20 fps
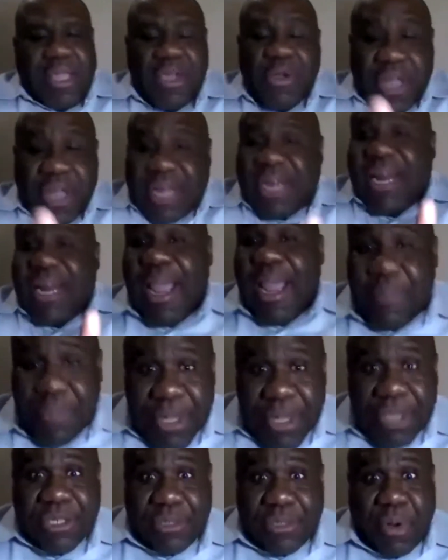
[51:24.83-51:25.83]
you could
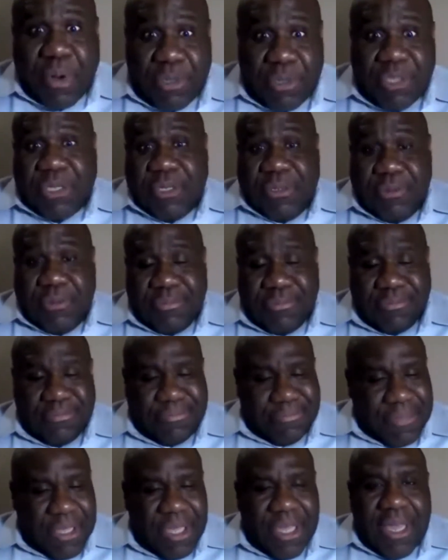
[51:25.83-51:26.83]
claim this person.
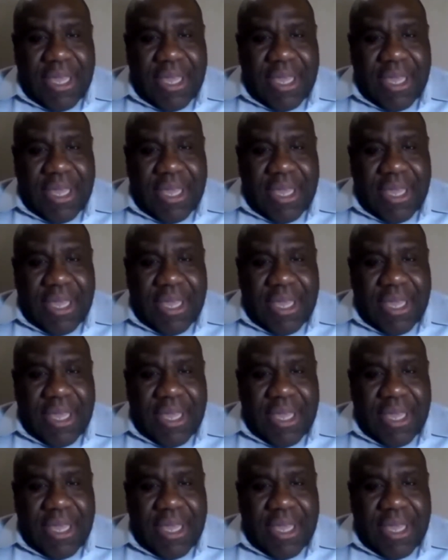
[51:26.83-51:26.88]
But